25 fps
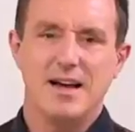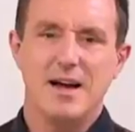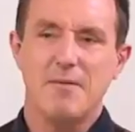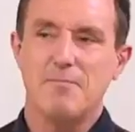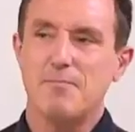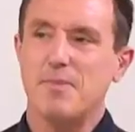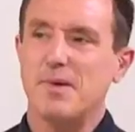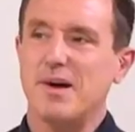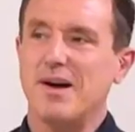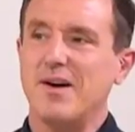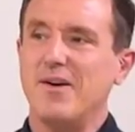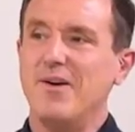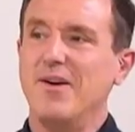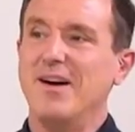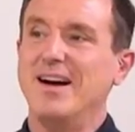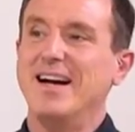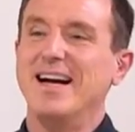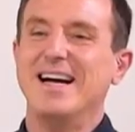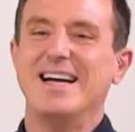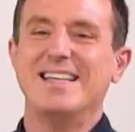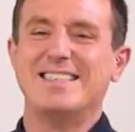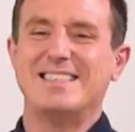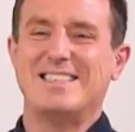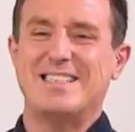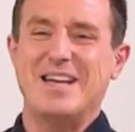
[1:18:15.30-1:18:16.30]
Yep. Oh. Oh,
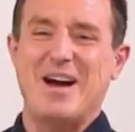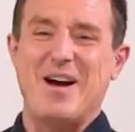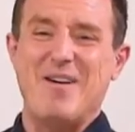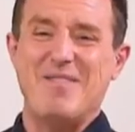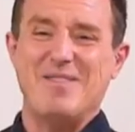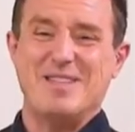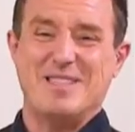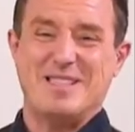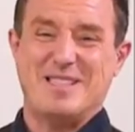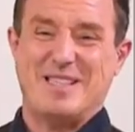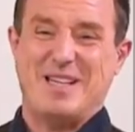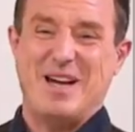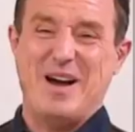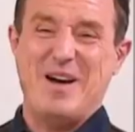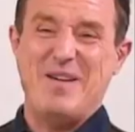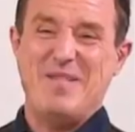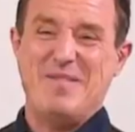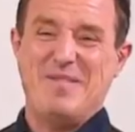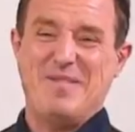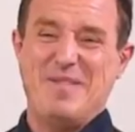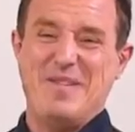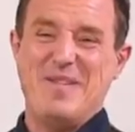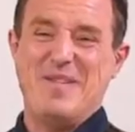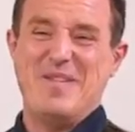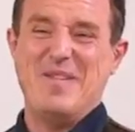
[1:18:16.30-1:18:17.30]
sorry, wait, sorry.
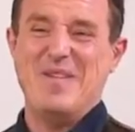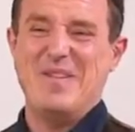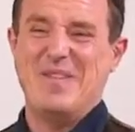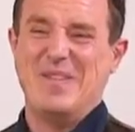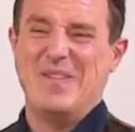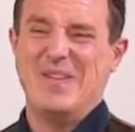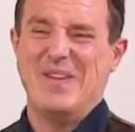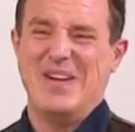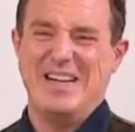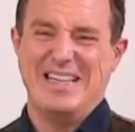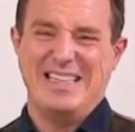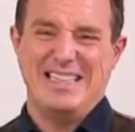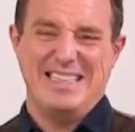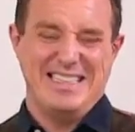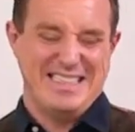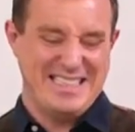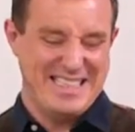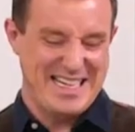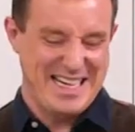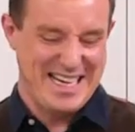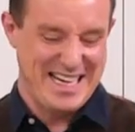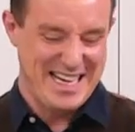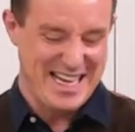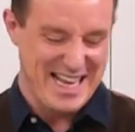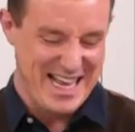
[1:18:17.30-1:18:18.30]
I've just walked
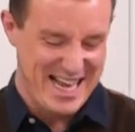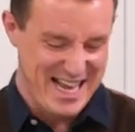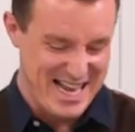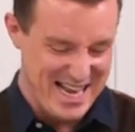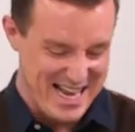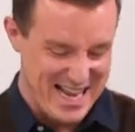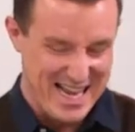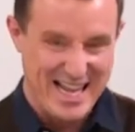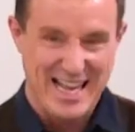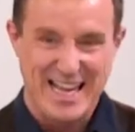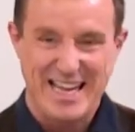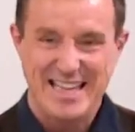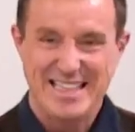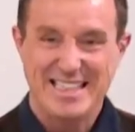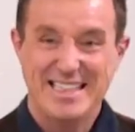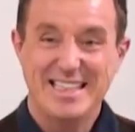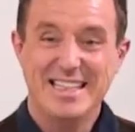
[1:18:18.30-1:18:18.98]
just walked off.